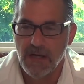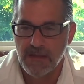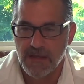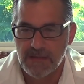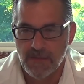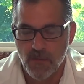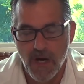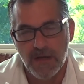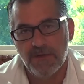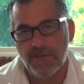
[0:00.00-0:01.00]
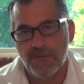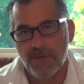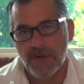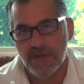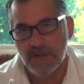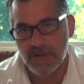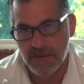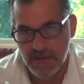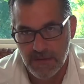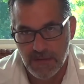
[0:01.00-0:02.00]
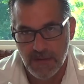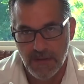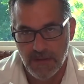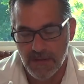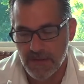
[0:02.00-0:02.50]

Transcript: I'd like to walk you through it. It